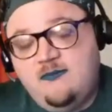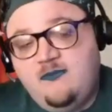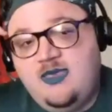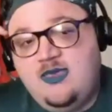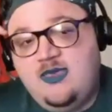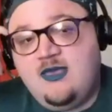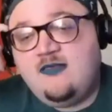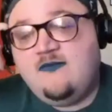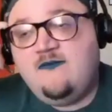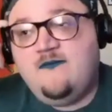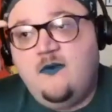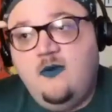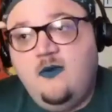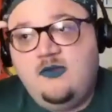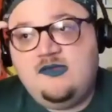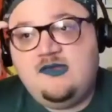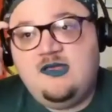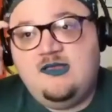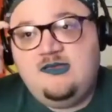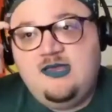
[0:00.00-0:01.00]
because
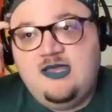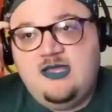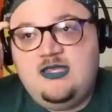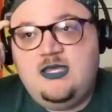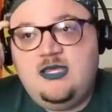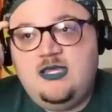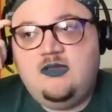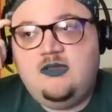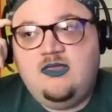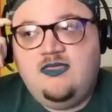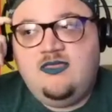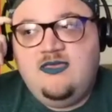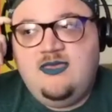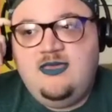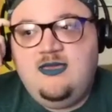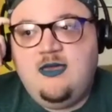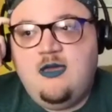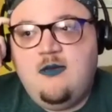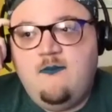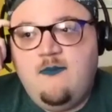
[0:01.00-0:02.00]
folks continue to
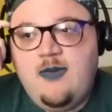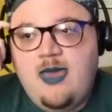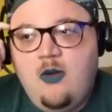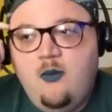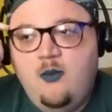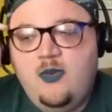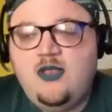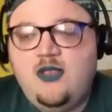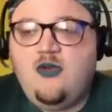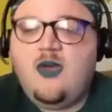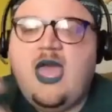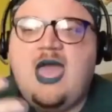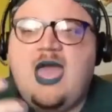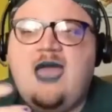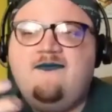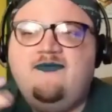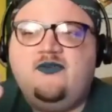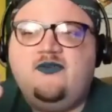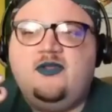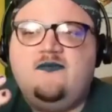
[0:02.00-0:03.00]
think about, we don't
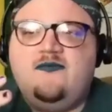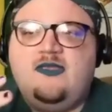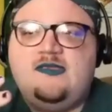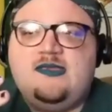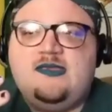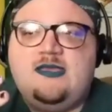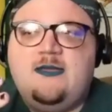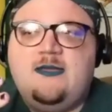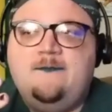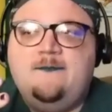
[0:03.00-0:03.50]
have sort of this, like,